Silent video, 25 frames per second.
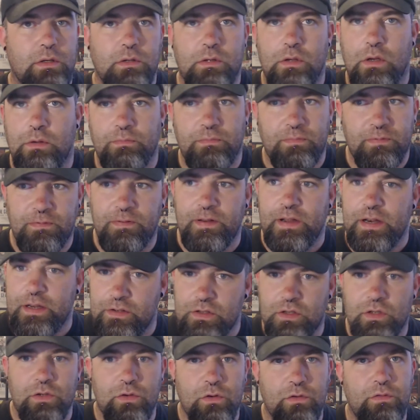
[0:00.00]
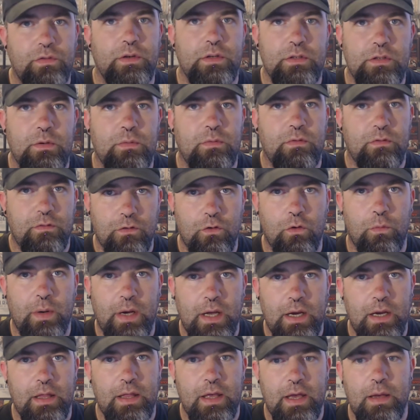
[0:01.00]
I'm fairly certain you'll find something for your
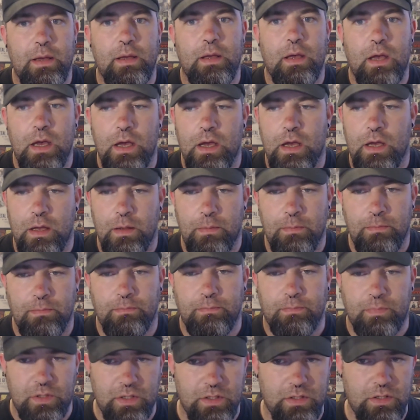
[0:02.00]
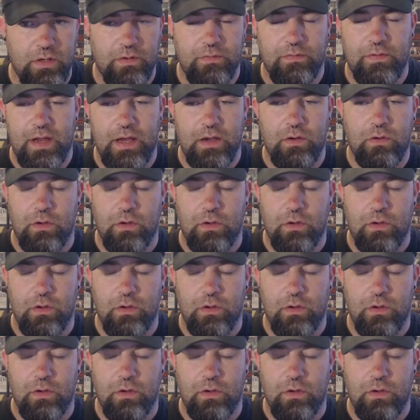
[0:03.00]
palate there, because I've now got a